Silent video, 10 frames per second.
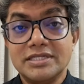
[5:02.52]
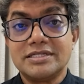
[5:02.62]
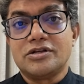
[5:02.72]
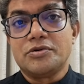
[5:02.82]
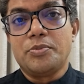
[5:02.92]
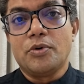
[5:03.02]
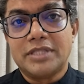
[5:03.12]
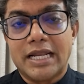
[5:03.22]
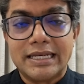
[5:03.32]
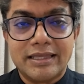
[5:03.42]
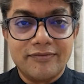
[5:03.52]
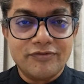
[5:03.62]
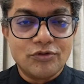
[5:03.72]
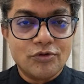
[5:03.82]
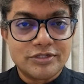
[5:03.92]
this is a report that will
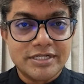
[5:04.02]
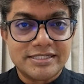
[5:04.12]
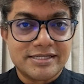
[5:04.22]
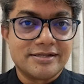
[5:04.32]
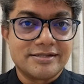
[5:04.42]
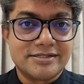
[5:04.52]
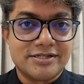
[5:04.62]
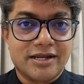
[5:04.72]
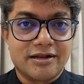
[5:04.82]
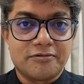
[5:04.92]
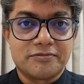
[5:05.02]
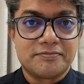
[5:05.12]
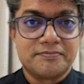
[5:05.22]
give you those insights. Check it out.